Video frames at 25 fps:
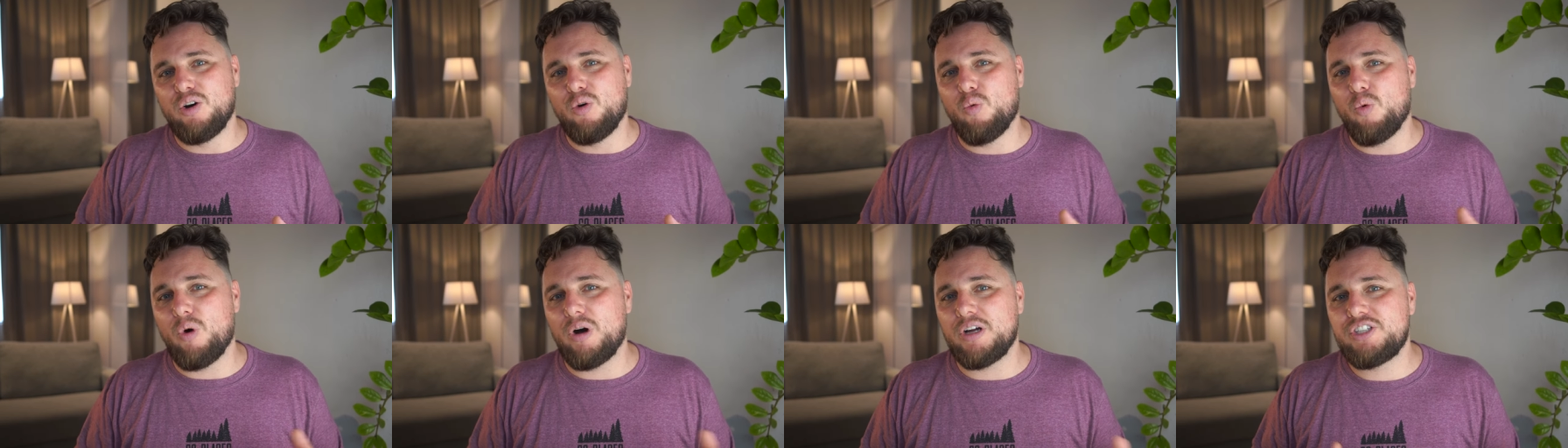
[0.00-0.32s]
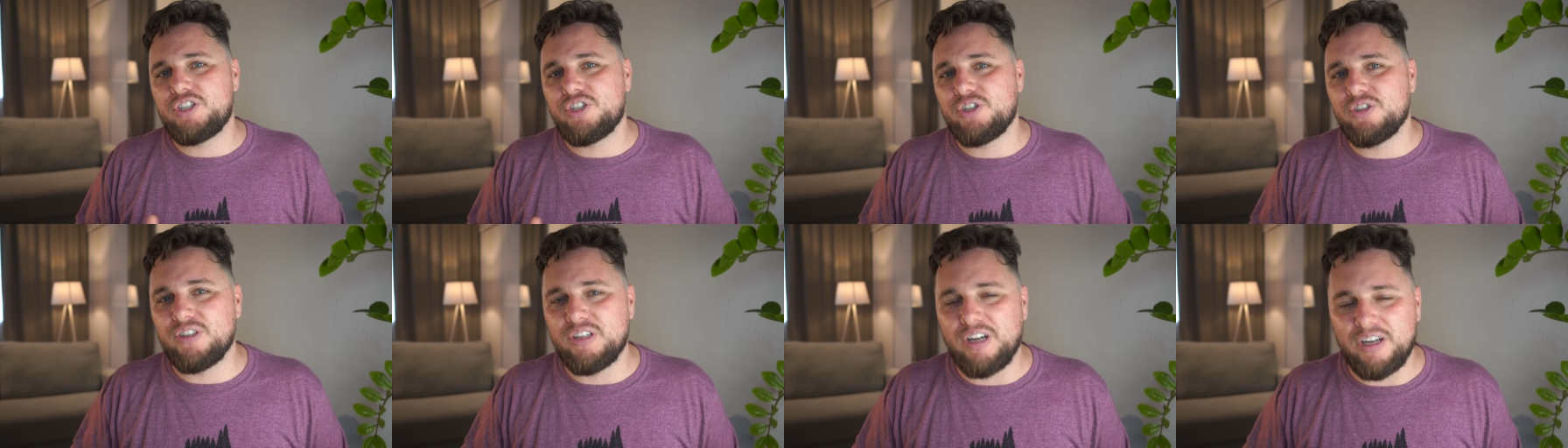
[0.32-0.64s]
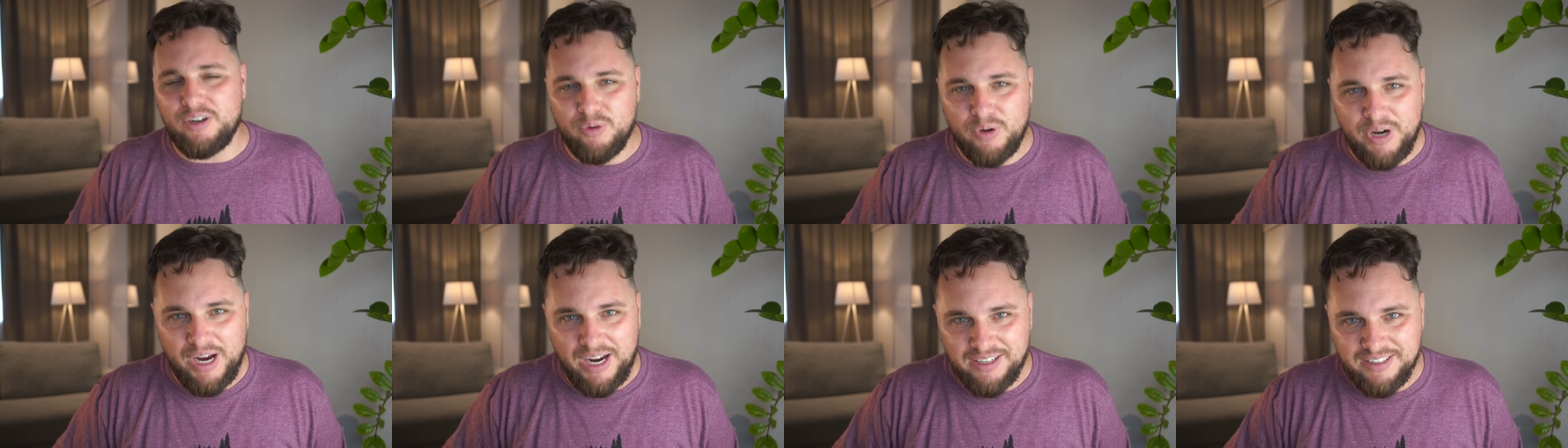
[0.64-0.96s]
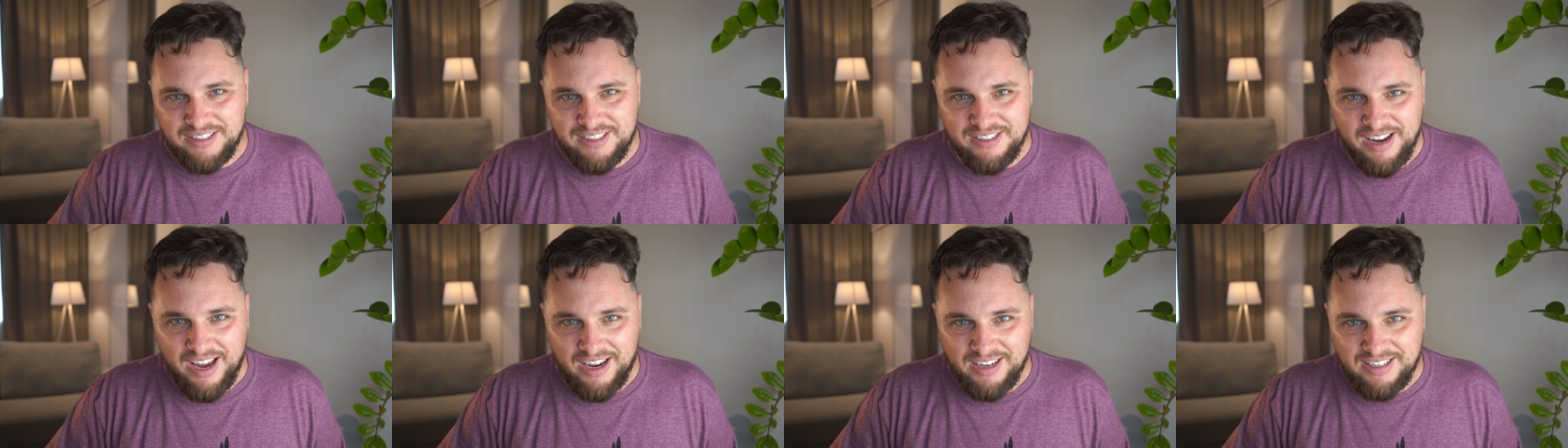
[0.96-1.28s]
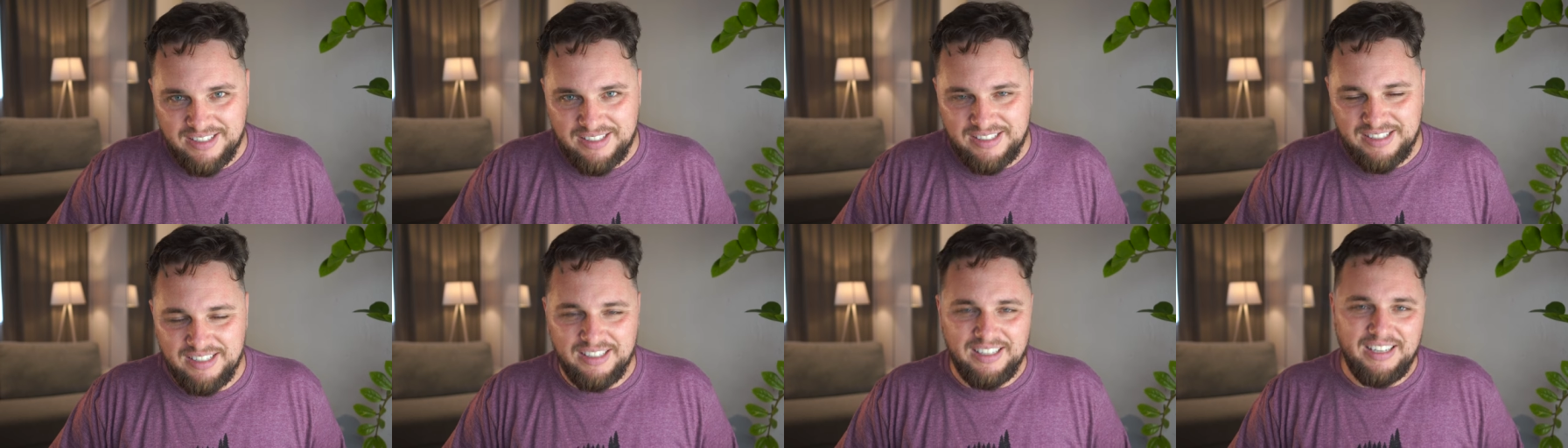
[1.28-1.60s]
what should I react
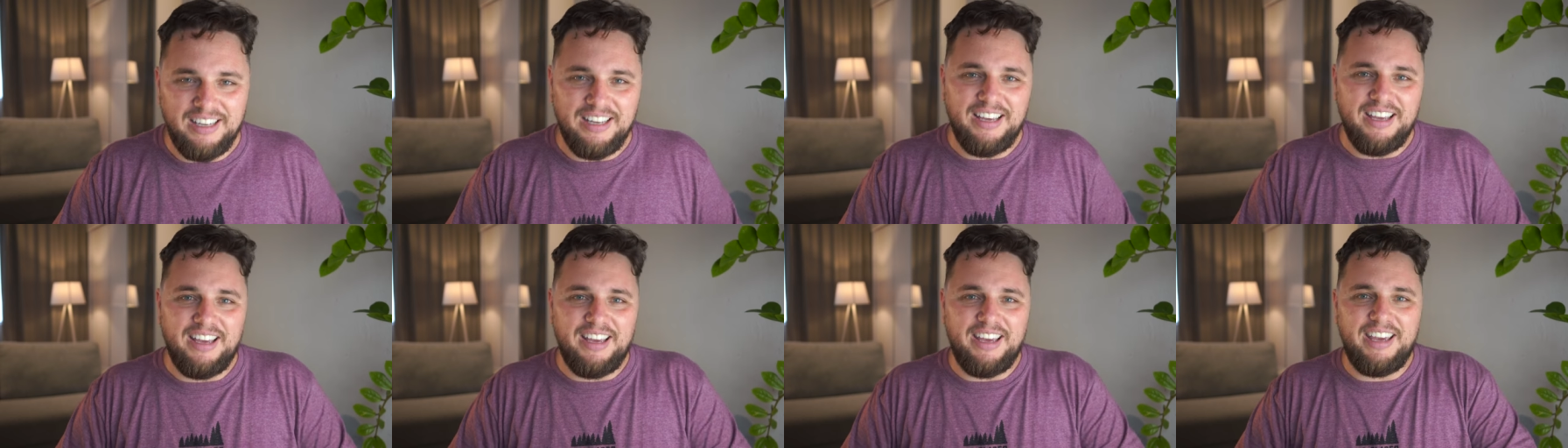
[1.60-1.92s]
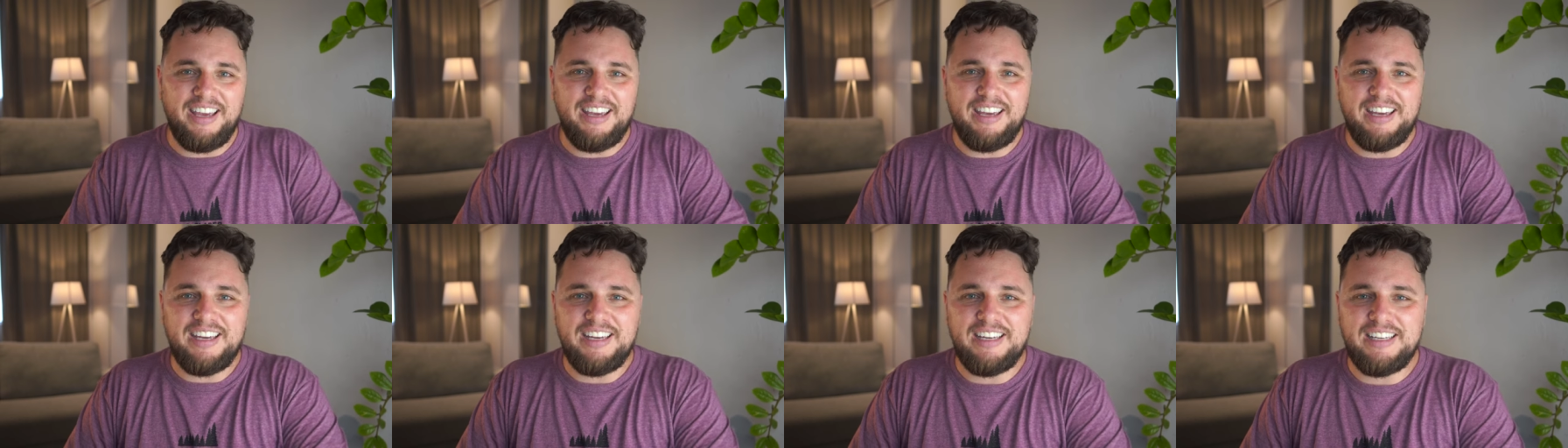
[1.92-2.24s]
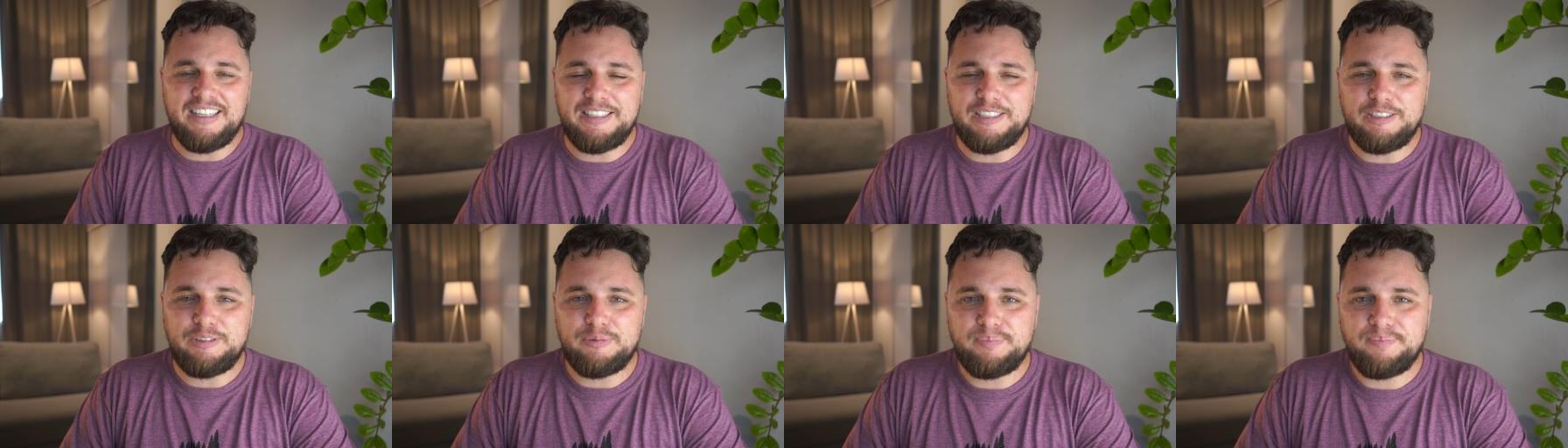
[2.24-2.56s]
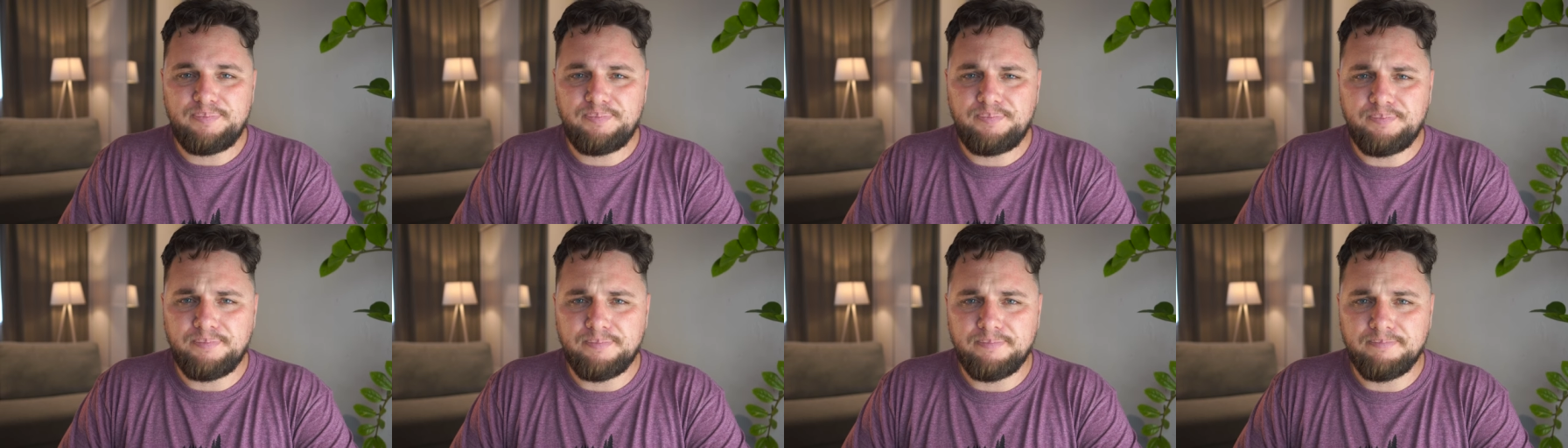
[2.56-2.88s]
next, and